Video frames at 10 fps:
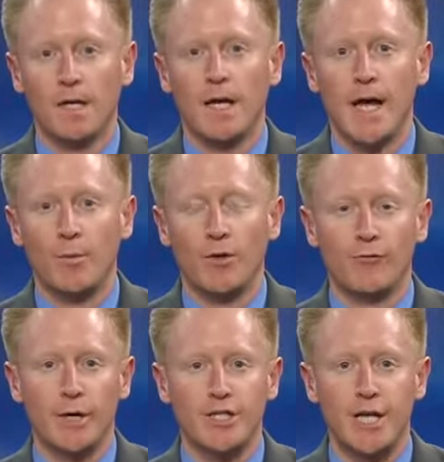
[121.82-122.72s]
And we've
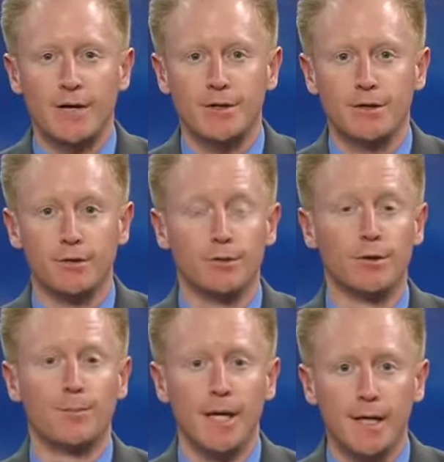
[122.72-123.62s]
reached out to Google
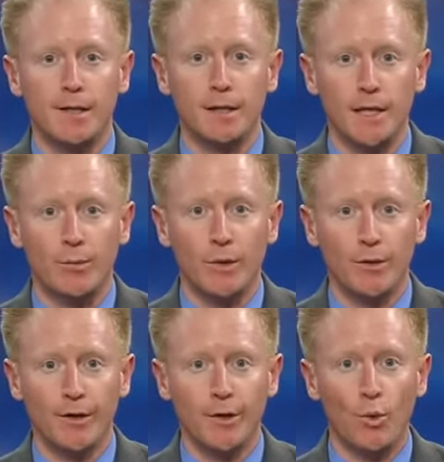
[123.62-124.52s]
repeatedly. We want
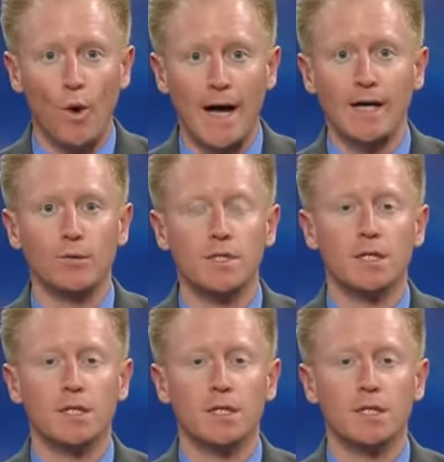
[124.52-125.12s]
to know why it was